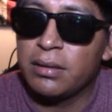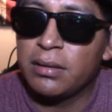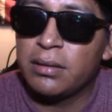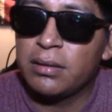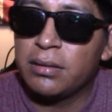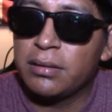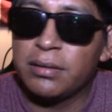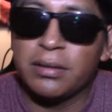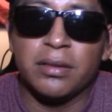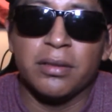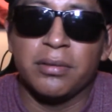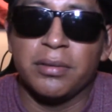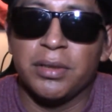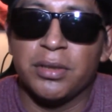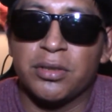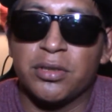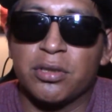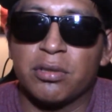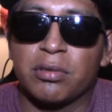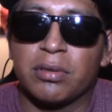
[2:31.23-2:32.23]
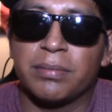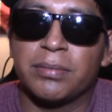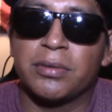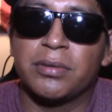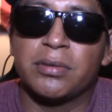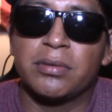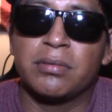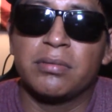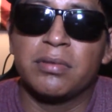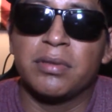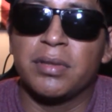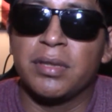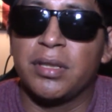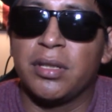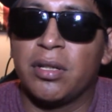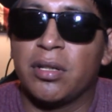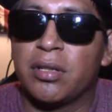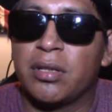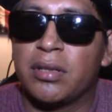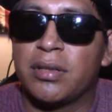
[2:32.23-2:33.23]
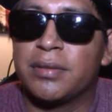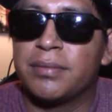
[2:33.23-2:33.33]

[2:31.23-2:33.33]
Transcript: you show up to the yard,